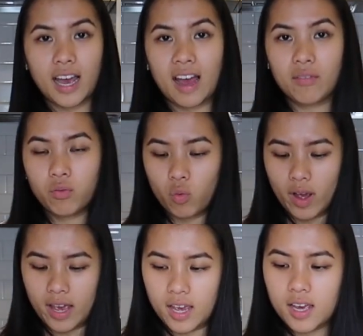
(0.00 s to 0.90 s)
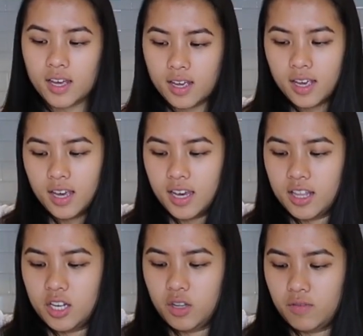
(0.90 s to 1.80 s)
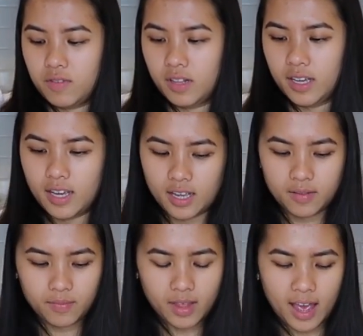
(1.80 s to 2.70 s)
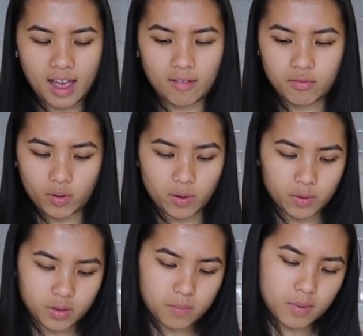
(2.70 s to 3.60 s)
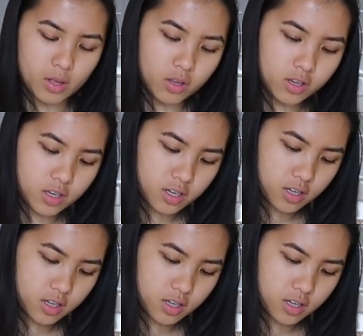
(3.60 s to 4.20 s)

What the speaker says: halfway, and then you fill it halfway with milk.